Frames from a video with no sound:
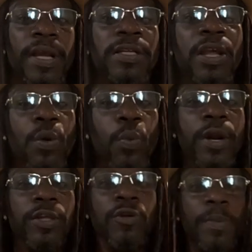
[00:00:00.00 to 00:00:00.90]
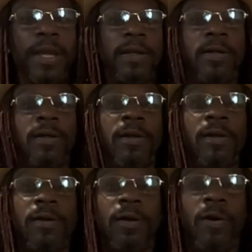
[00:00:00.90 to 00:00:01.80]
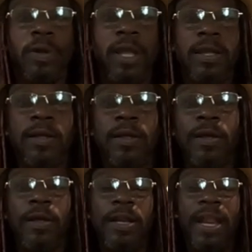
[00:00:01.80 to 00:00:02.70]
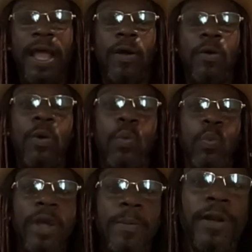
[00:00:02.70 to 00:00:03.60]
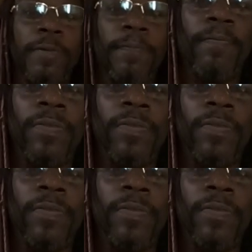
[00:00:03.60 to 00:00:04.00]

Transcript: base. What do you mean? Okay. Now, women,